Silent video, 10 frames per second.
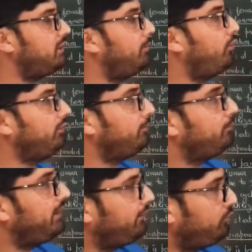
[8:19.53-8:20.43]
about the
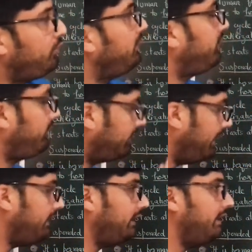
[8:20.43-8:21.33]
menstrual
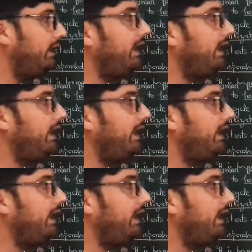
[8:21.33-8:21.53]
cycle